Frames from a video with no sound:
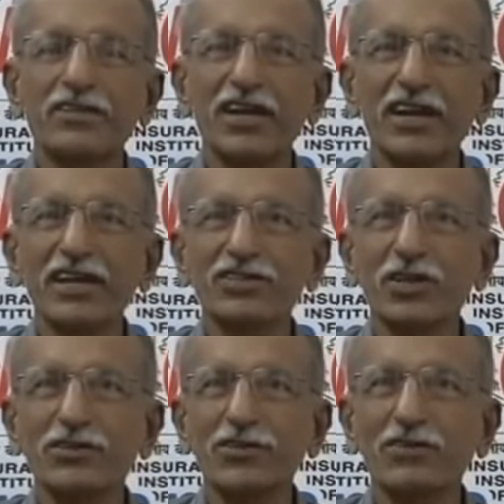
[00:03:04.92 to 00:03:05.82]
General
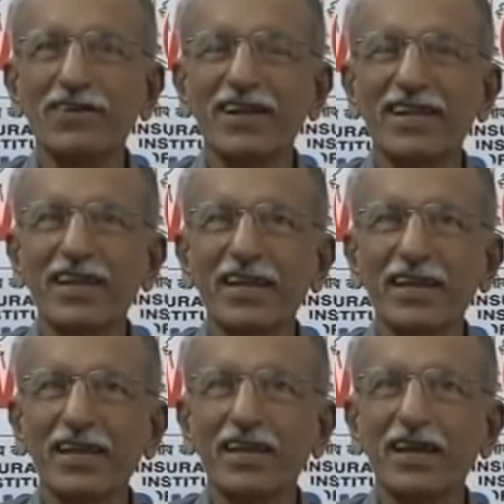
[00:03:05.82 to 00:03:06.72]
insurance was working
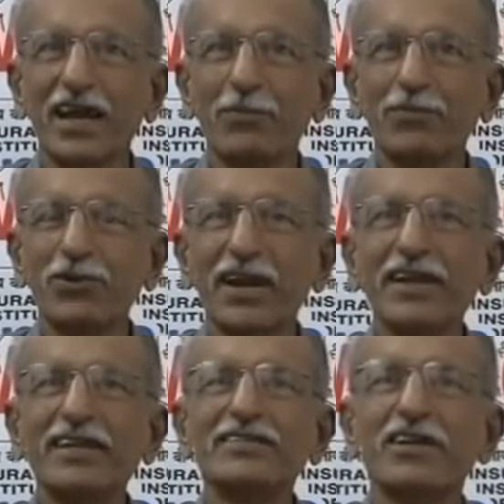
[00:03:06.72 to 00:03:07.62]
up to
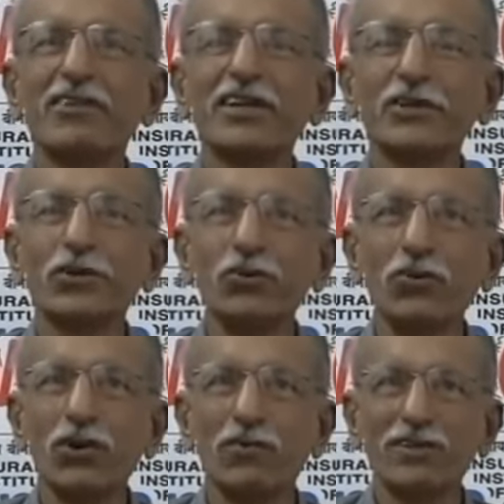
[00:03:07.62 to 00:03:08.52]
1972,
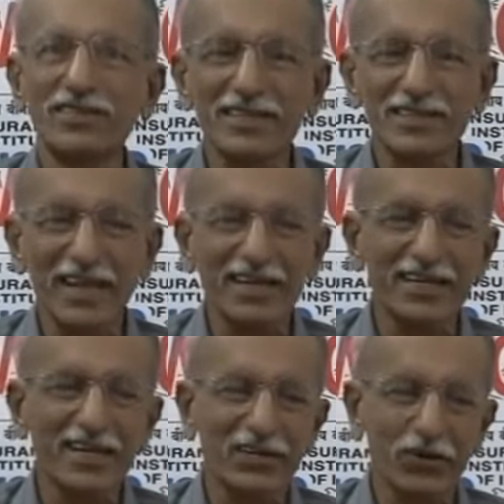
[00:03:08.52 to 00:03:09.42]
we will see slightly
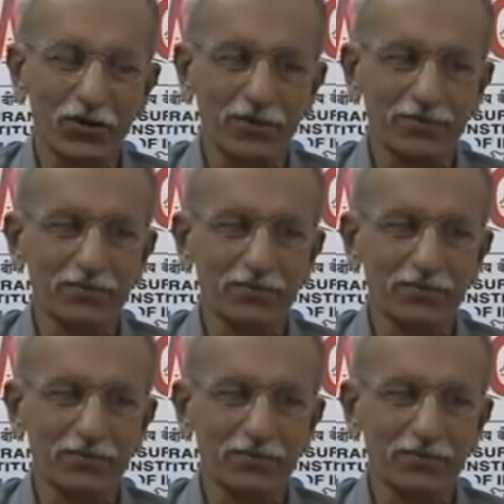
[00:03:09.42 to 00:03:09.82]
later on.